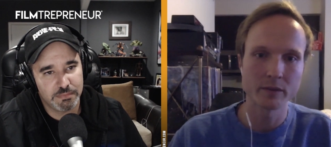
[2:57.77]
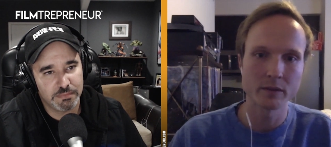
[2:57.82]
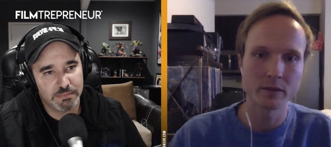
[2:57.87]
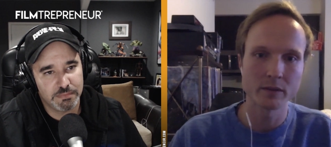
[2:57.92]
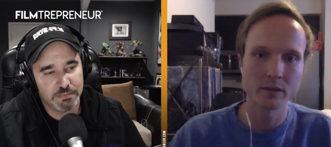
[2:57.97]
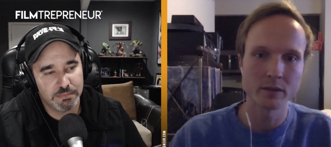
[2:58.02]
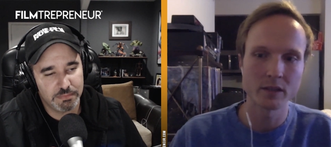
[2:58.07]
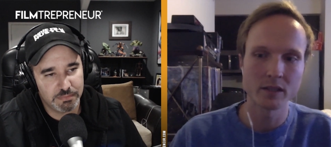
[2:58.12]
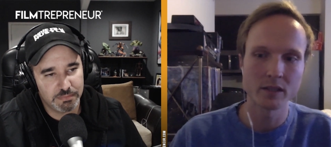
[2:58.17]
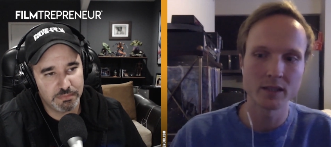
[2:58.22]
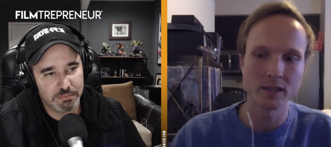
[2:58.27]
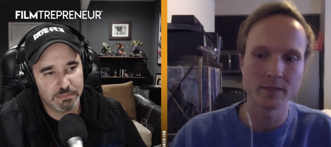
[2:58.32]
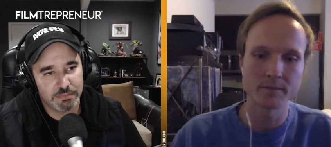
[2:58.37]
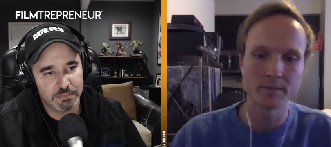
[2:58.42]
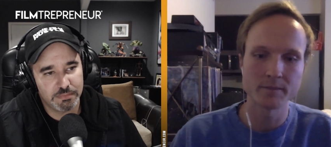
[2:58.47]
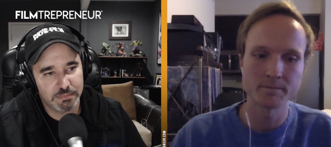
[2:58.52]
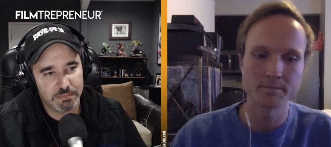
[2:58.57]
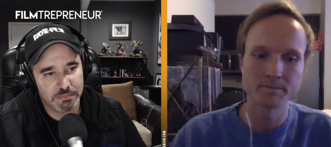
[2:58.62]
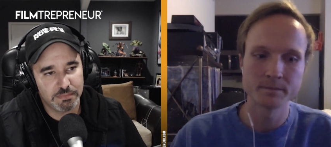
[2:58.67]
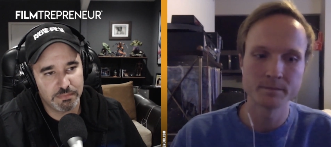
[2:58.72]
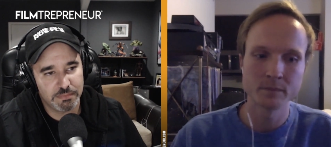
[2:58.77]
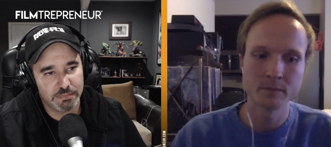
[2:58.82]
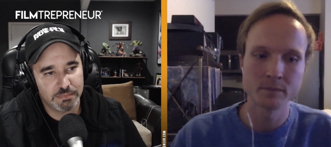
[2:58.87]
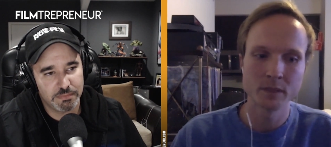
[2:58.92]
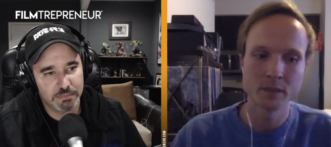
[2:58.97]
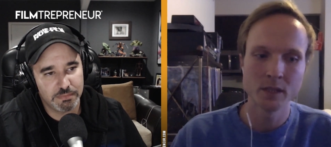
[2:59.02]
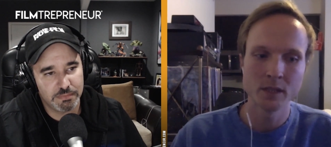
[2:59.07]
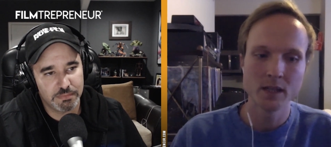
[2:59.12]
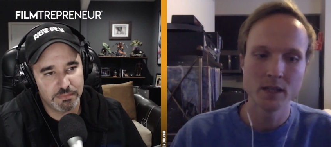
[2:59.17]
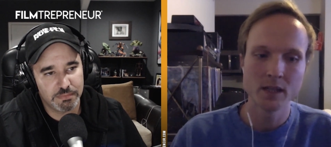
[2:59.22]
Speaker 1: Um,
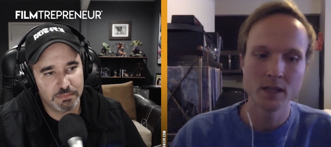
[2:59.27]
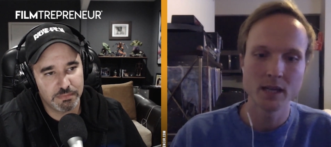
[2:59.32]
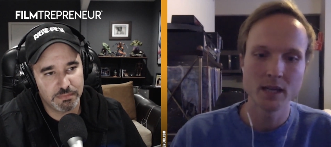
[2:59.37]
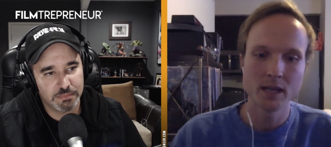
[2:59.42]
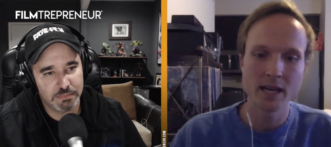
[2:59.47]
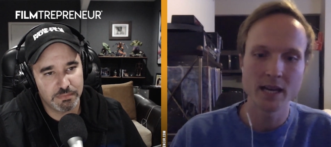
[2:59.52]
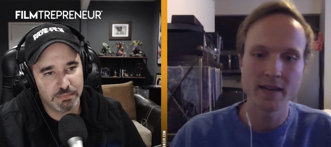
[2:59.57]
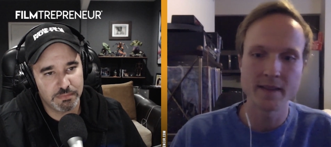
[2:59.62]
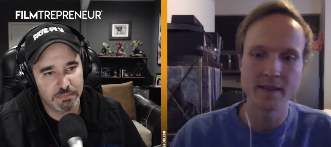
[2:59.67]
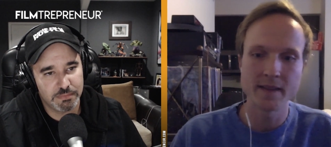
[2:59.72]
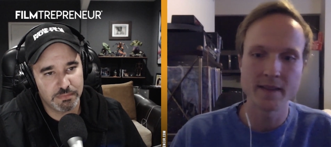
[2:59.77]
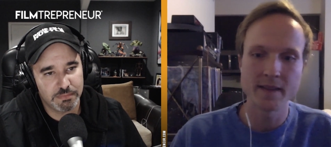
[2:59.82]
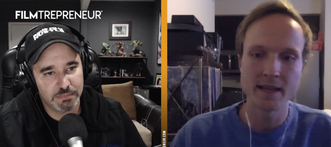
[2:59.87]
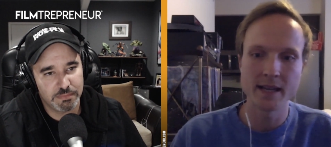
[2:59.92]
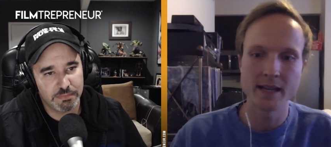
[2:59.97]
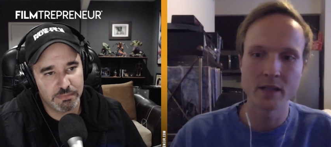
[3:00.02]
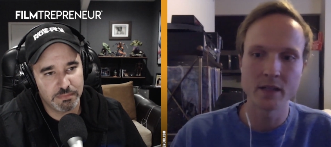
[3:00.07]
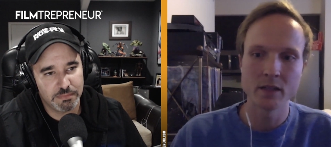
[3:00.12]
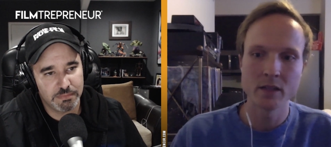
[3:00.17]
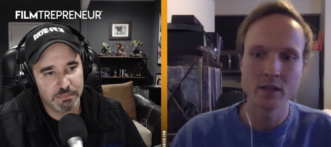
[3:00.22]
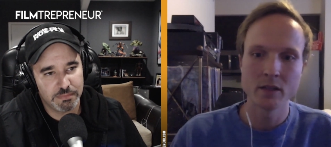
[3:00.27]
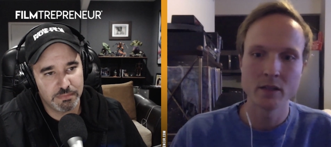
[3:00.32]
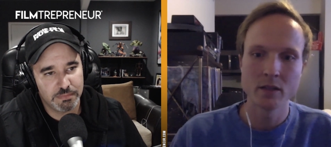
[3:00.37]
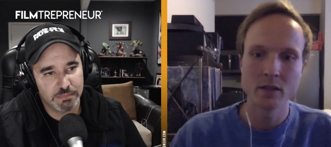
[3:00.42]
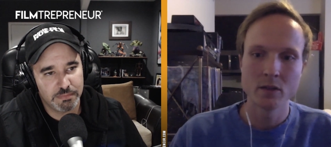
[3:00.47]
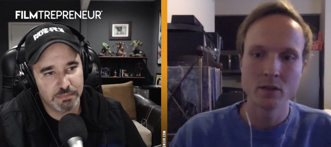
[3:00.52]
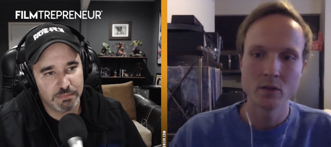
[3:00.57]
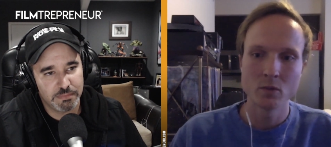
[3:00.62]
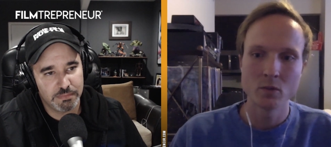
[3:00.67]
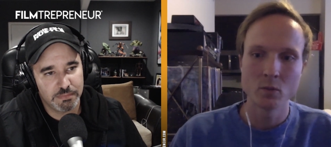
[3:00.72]
and then
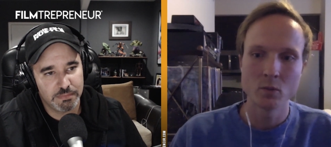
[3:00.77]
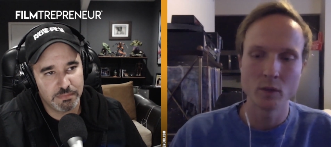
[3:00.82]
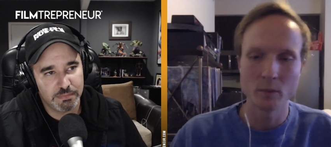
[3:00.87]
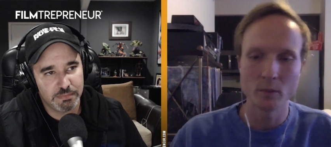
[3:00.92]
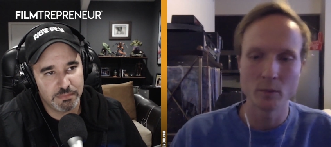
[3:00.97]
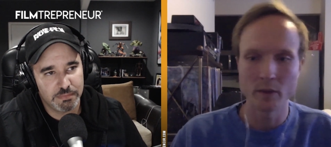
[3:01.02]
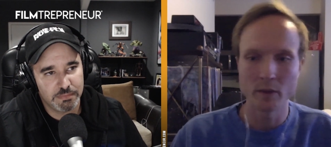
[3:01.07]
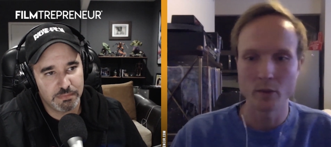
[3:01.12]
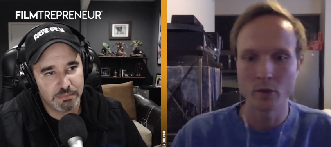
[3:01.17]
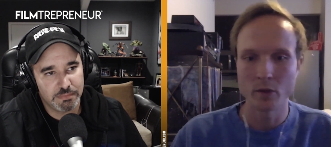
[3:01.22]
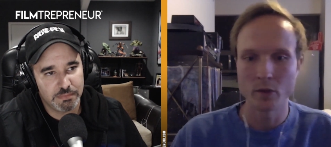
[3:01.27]
when we